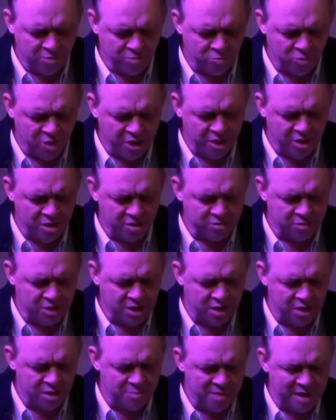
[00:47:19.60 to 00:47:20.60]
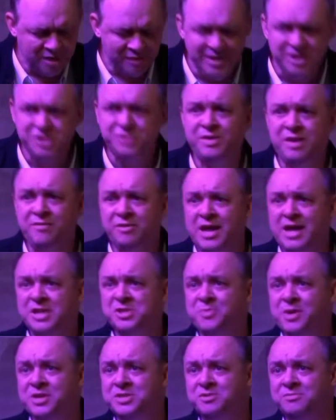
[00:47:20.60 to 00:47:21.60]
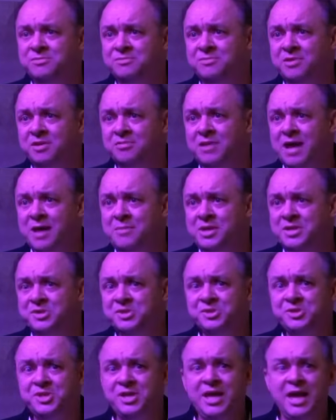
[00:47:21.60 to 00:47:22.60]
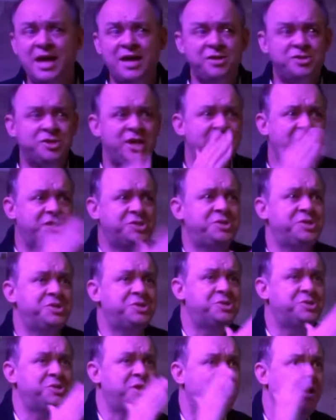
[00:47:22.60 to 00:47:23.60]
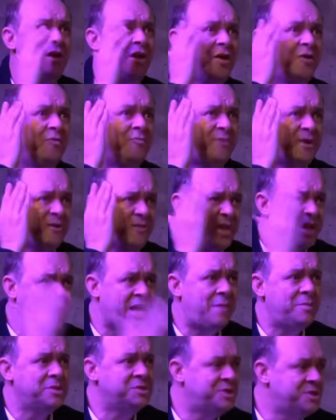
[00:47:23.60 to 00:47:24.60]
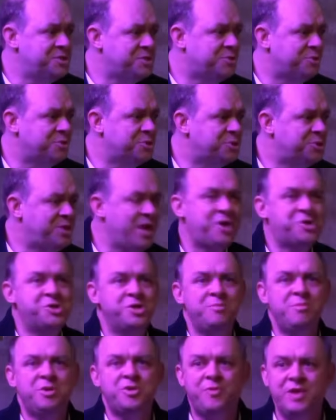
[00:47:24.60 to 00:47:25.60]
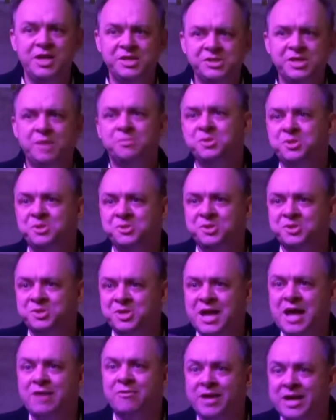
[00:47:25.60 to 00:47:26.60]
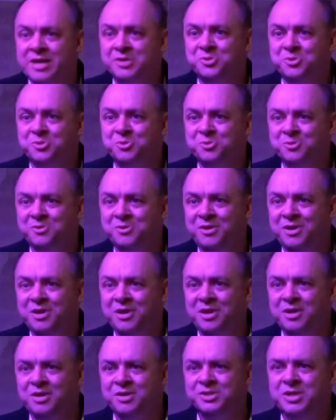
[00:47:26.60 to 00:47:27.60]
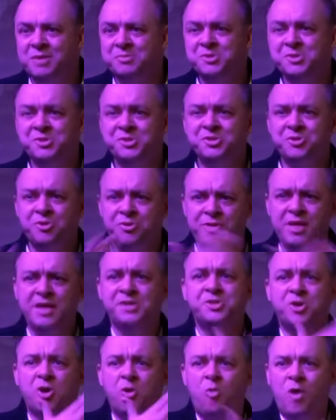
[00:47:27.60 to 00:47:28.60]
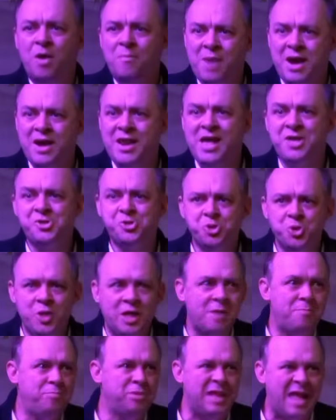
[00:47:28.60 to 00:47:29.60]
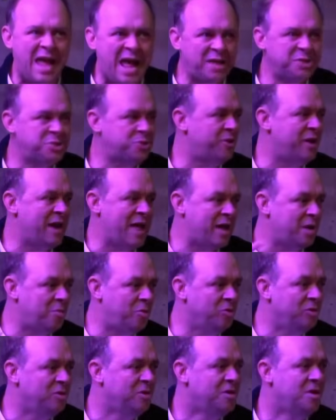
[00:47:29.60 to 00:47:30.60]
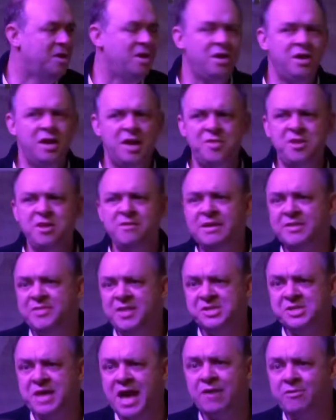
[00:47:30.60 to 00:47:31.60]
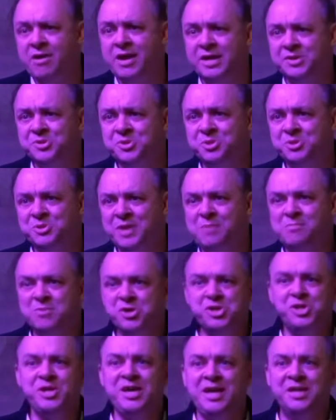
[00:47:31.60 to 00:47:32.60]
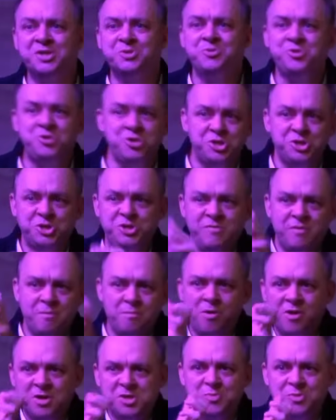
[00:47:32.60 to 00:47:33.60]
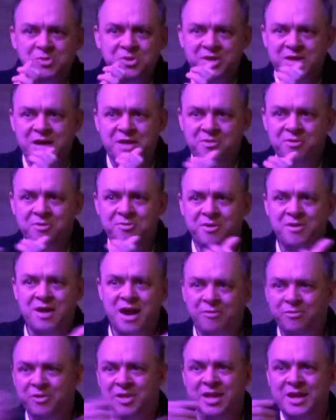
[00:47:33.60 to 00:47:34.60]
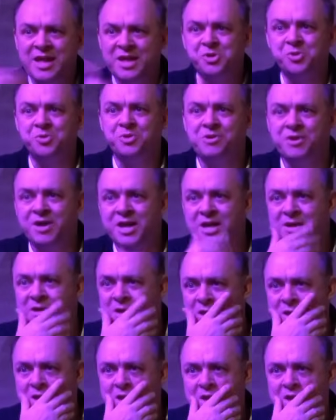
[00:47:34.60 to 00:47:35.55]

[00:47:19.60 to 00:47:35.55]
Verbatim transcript: where uh, my least favorite aspect of, of Leibniz is that he ha takes this fairly commonsensical distinction between substances and aggregates. Substances are things that are one by nature, like a plant or an animal. And then you've got these aggregates, like machines, which are just different parts put together. They're not really a natural unity.